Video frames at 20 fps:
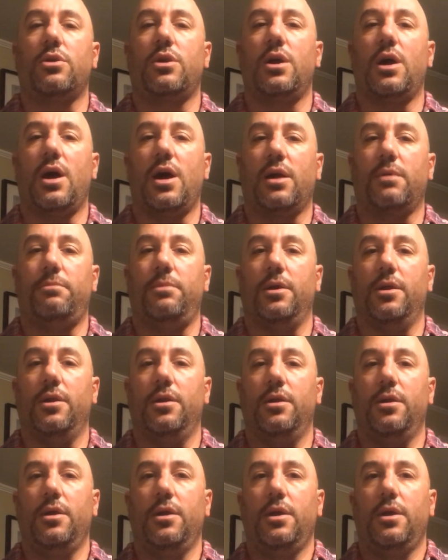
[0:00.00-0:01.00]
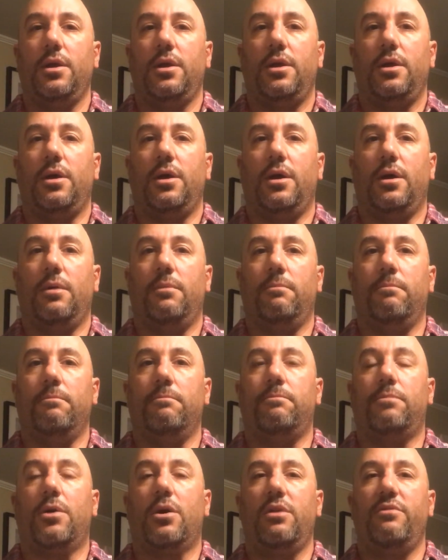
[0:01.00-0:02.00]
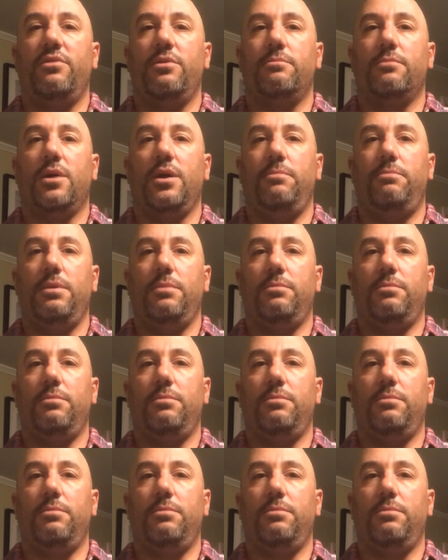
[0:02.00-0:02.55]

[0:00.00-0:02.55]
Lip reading: cockpit. Part of it might